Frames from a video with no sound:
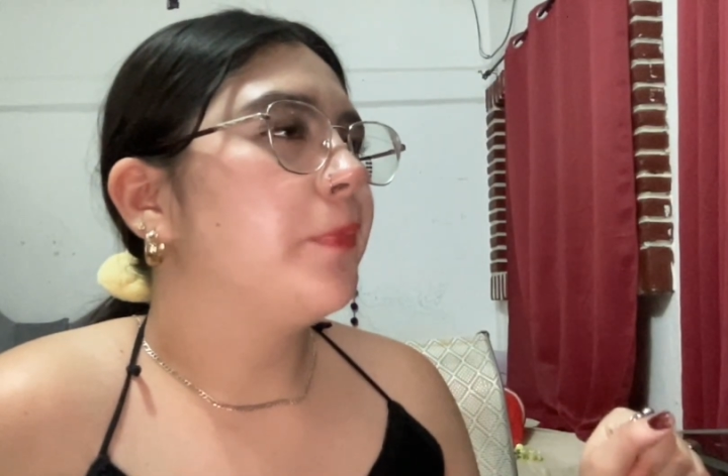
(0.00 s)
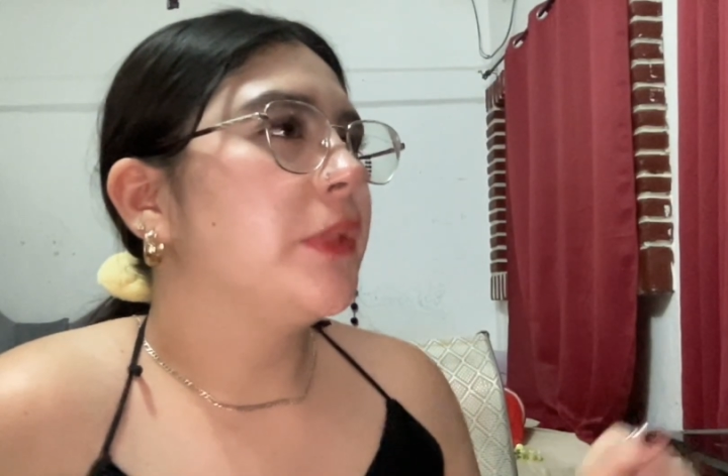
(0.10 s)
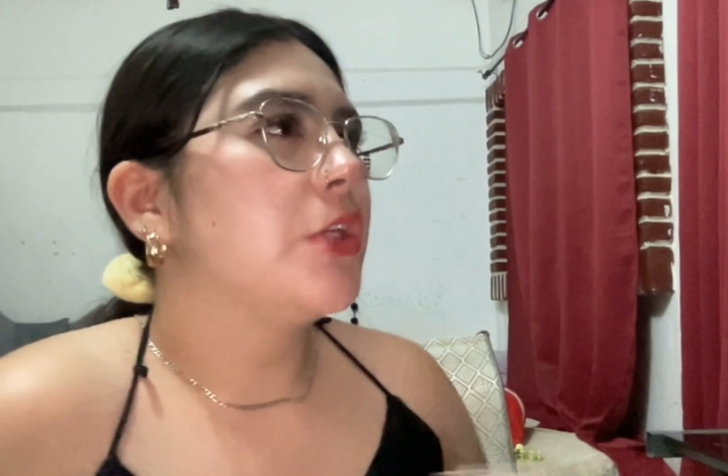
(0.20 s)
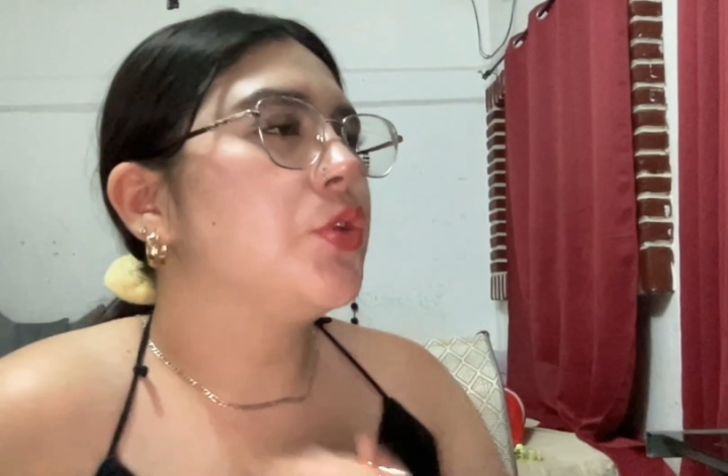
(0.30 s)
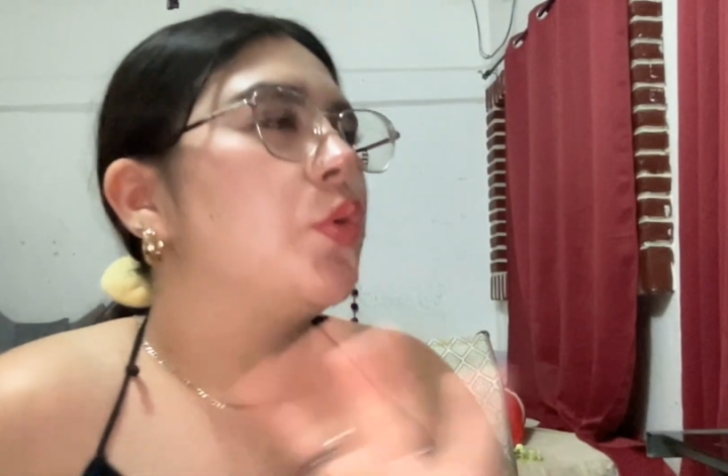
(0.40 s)

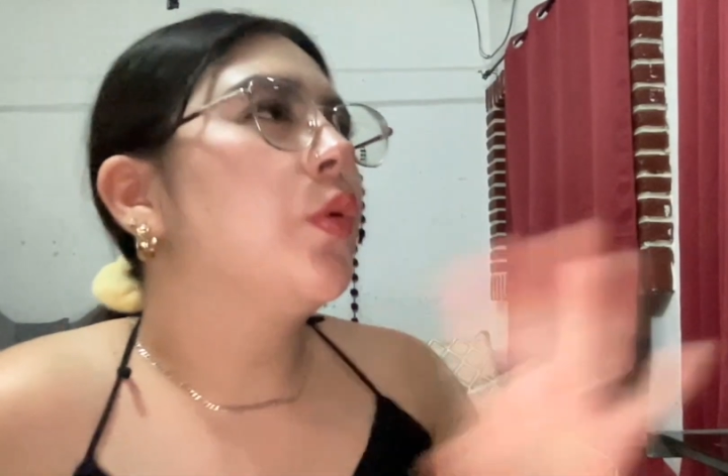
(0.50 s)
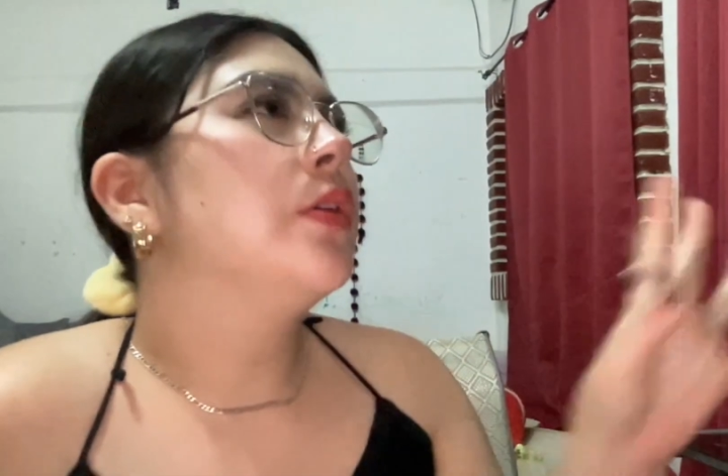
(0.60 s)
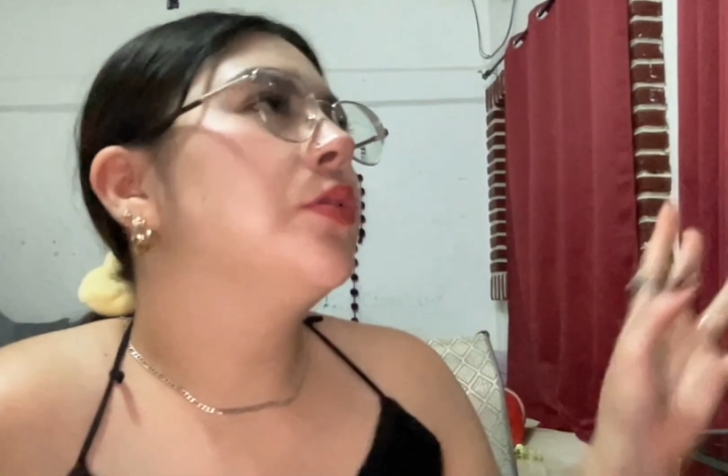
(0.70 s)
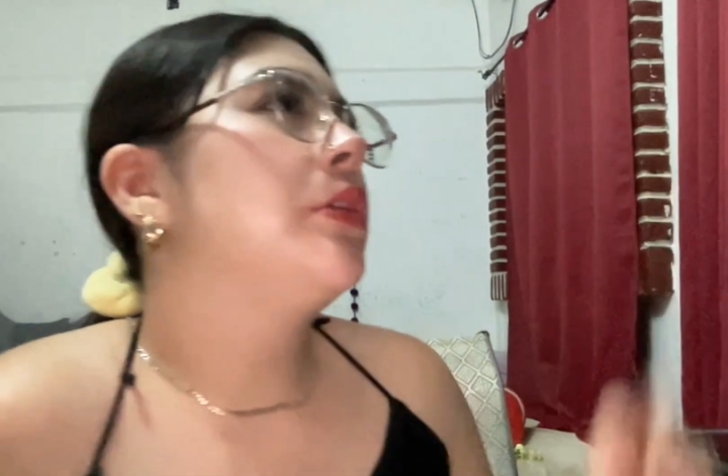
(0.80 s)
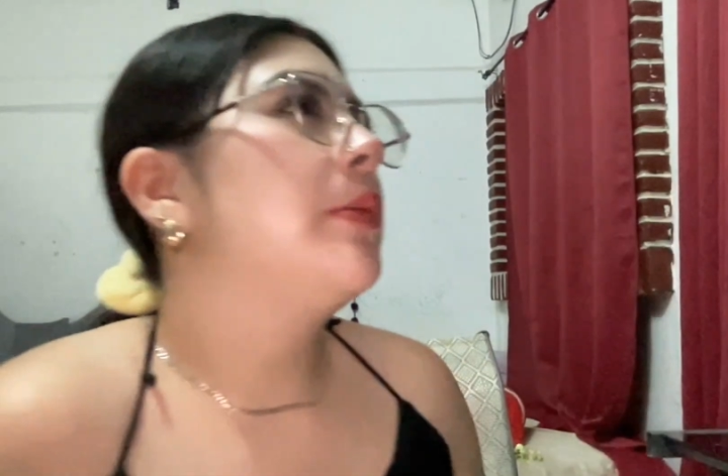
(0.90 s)
that you
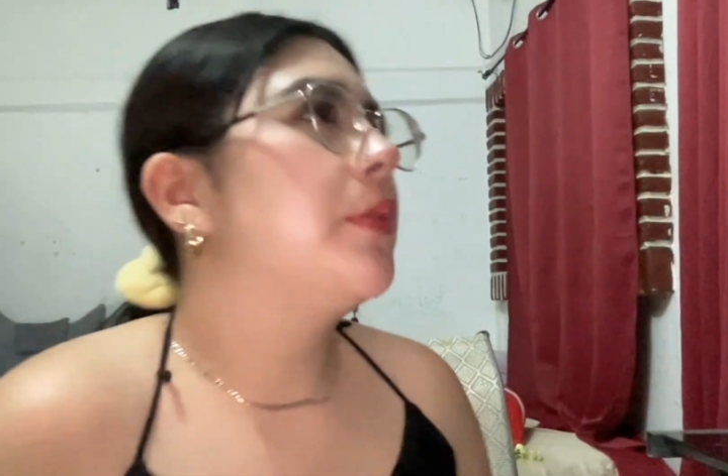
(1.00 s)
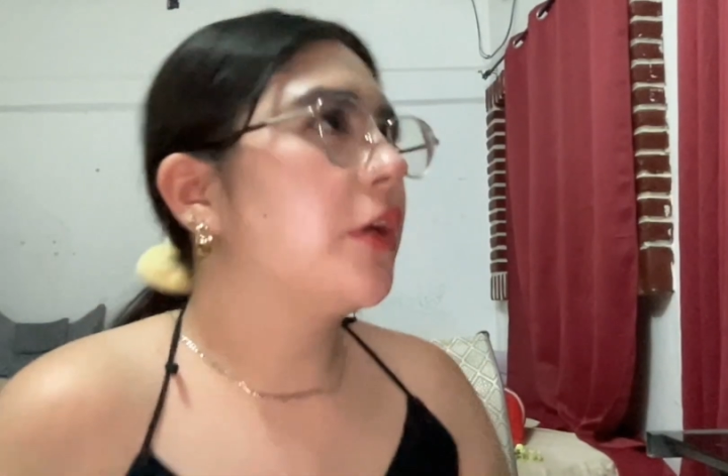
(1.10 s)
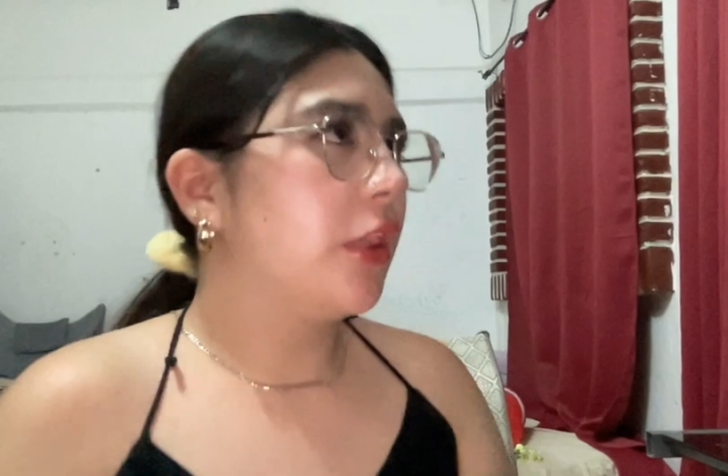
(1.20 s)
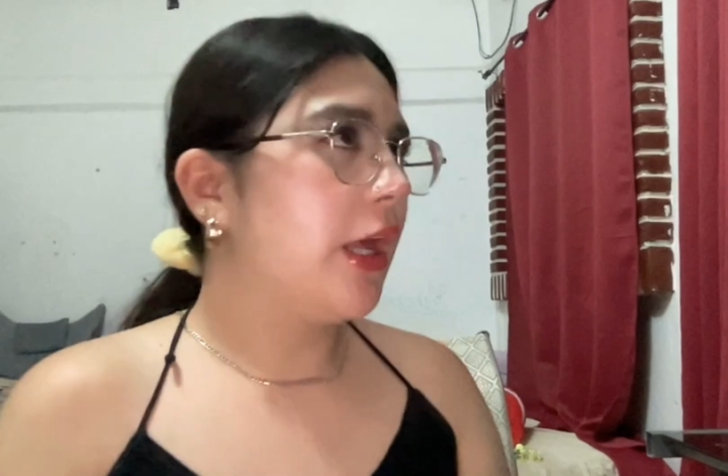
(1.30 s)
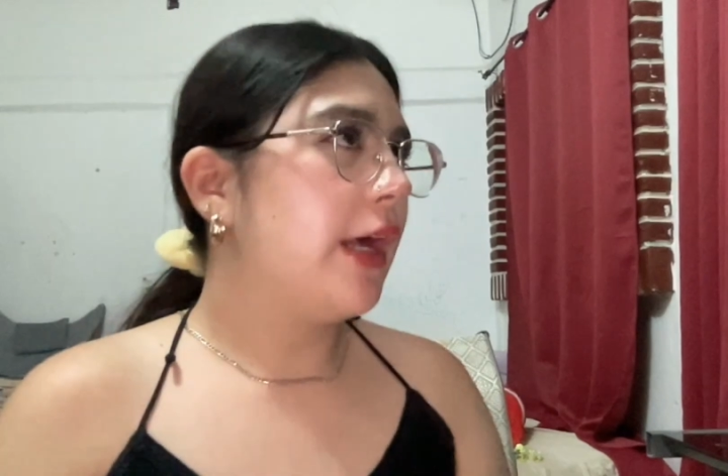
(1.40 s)
want to leave the
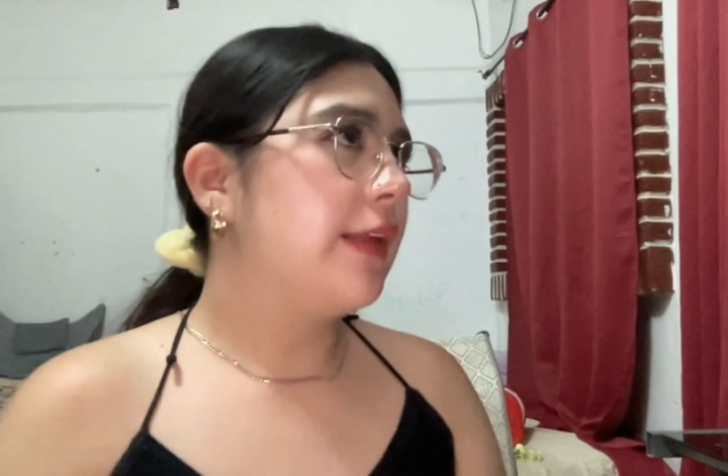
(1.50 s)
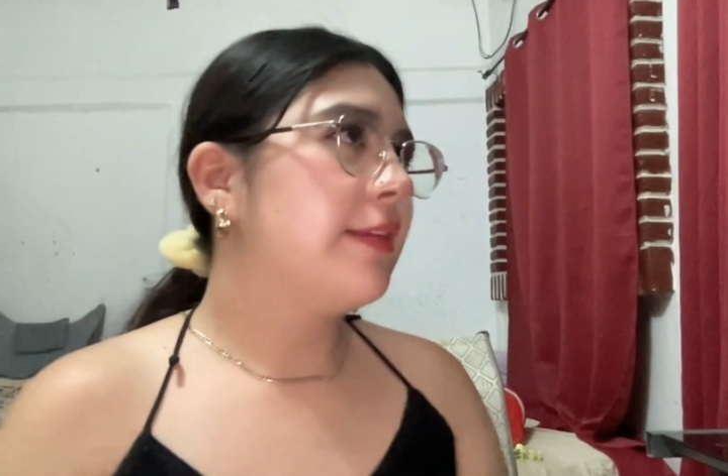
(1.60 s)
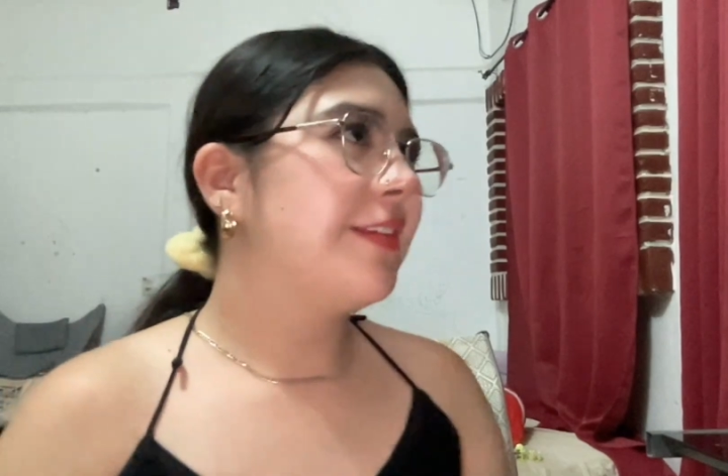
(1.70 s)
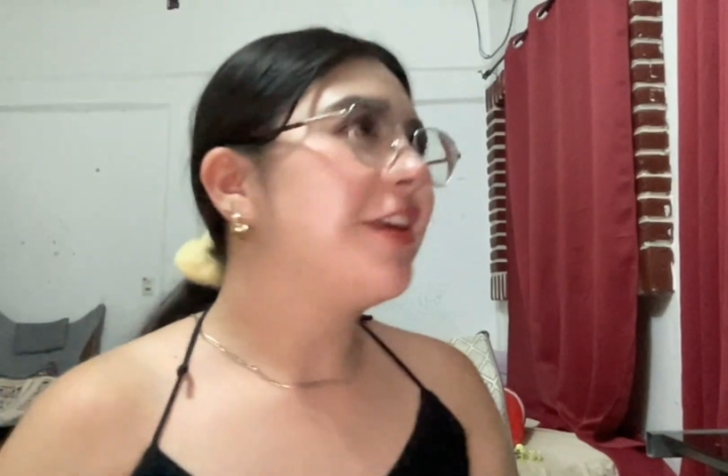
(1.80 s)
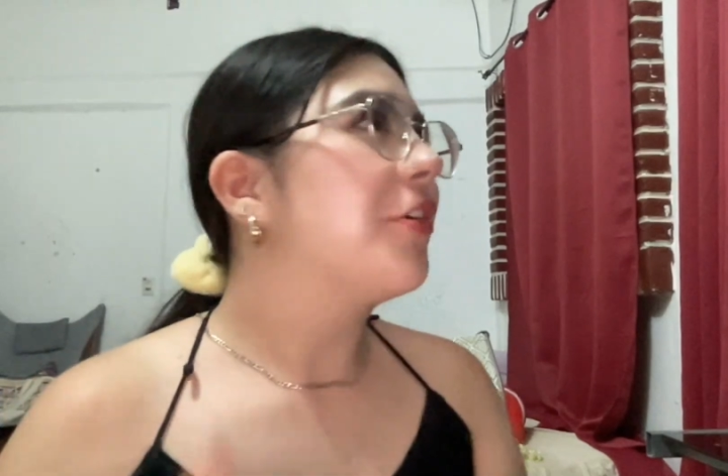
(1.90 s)

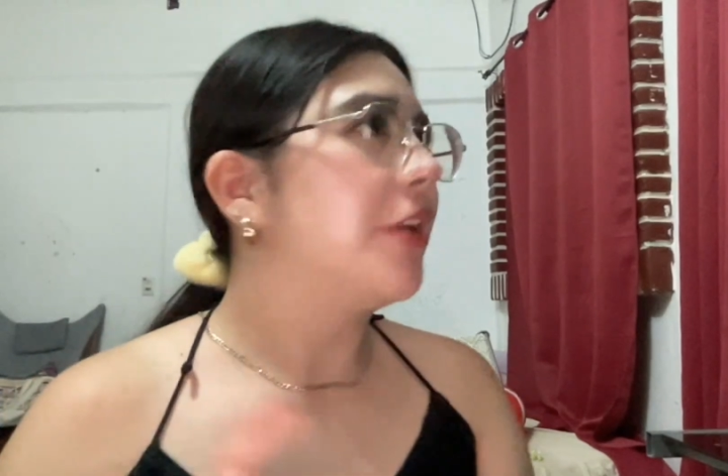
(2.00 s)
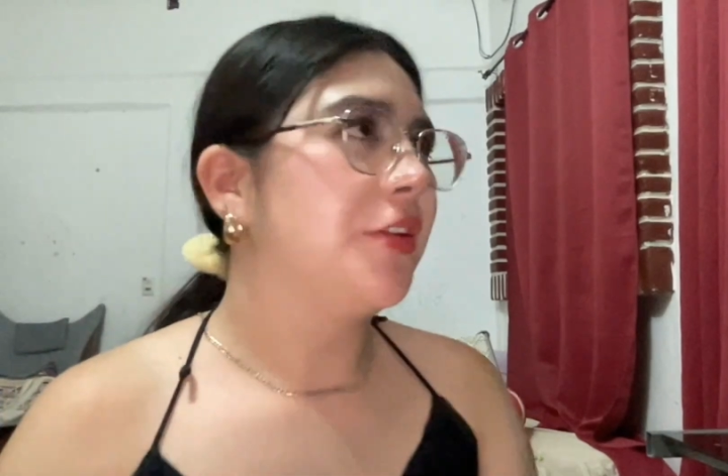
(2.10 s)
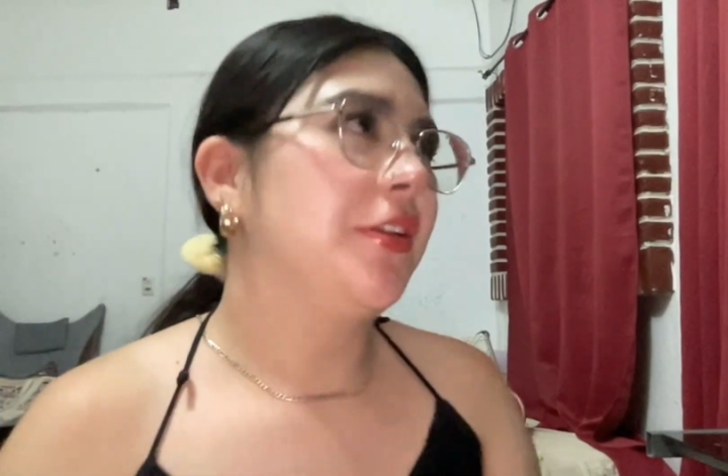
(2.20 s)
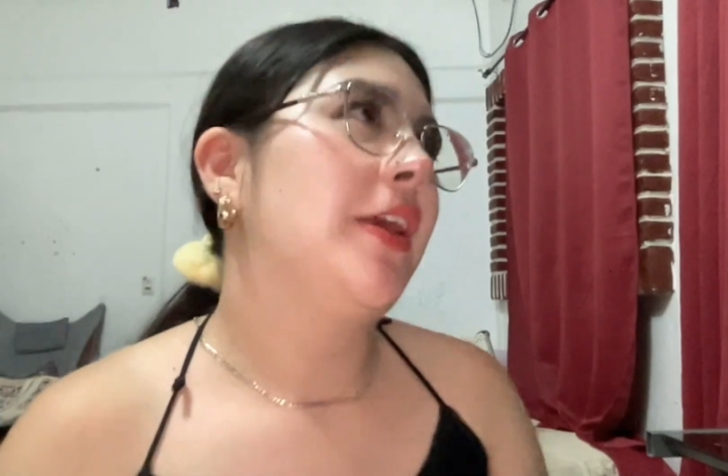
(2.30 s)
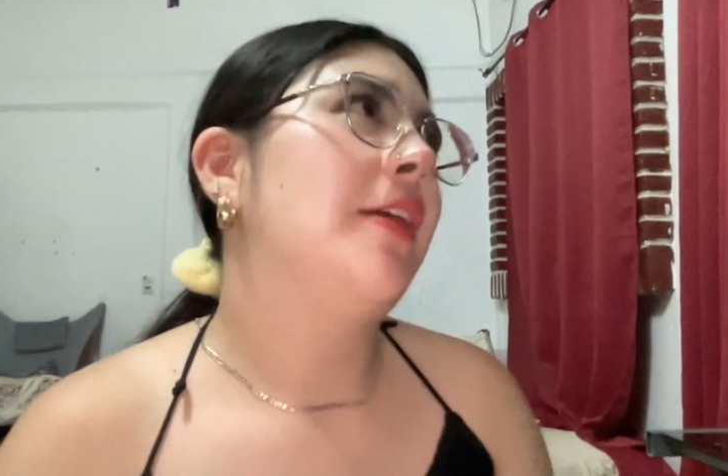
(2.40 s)
class early
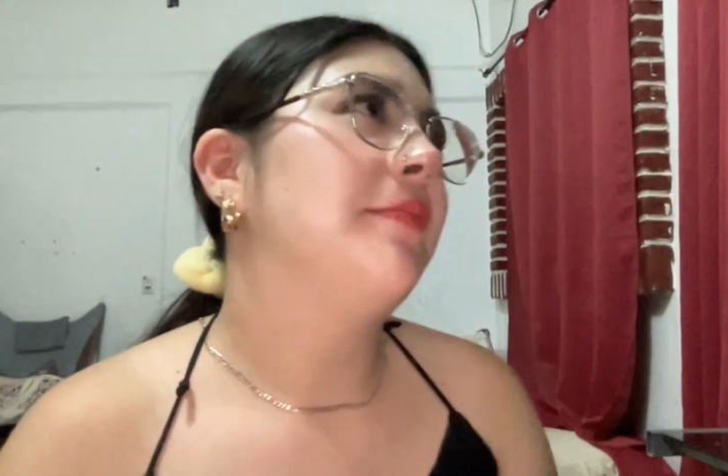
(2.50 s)
today.